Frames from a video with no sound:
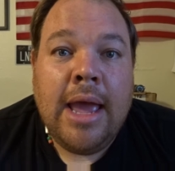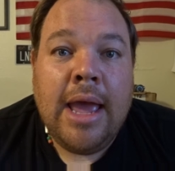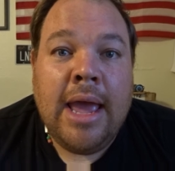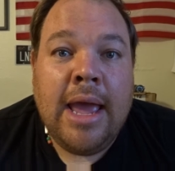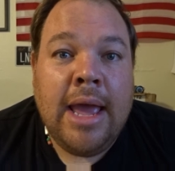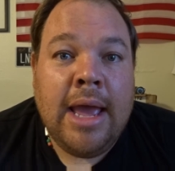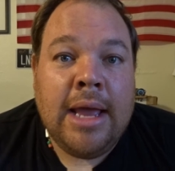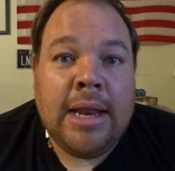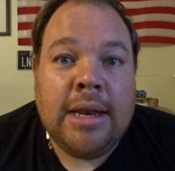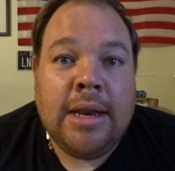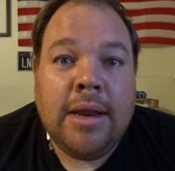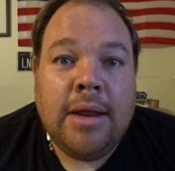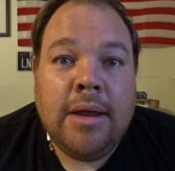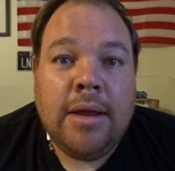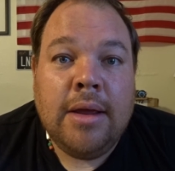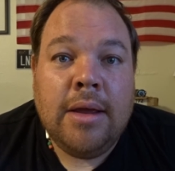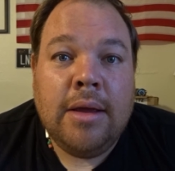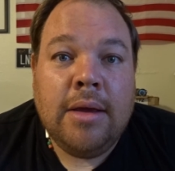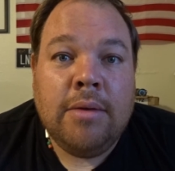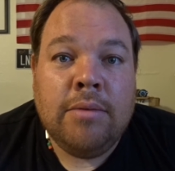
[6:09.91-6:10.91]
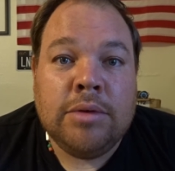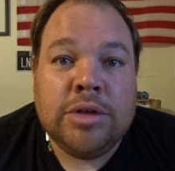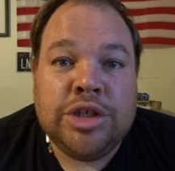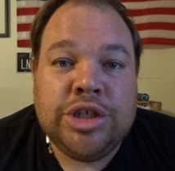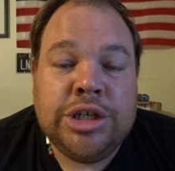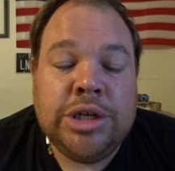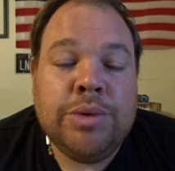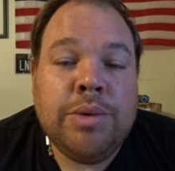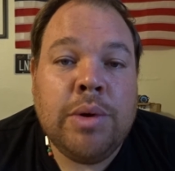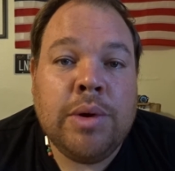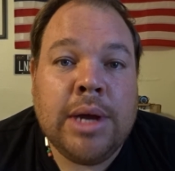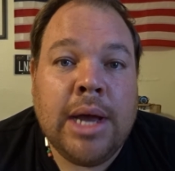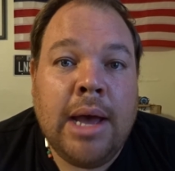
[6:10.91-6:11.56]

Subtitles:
And when she woke